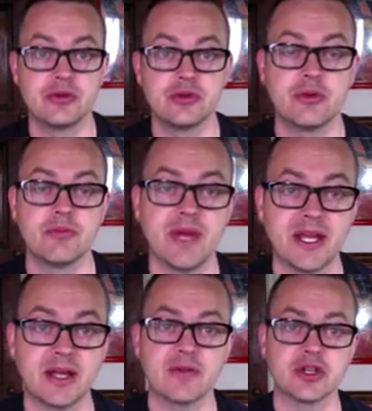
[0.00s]

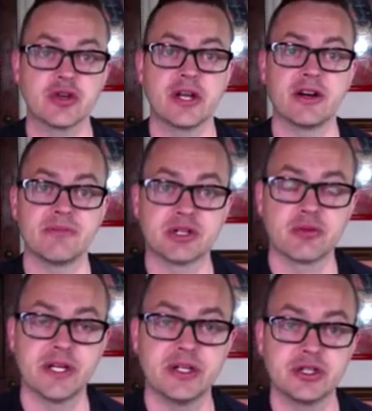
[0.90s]
making the trade-off
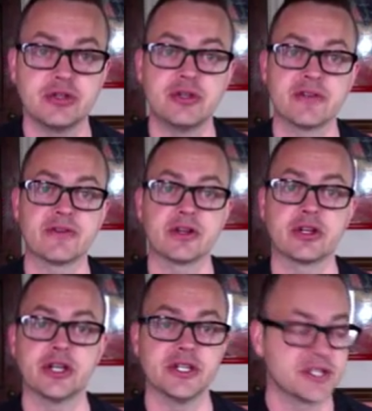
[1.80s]
between 2 different
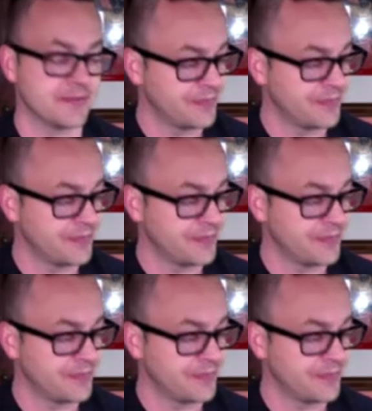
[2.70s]
goods.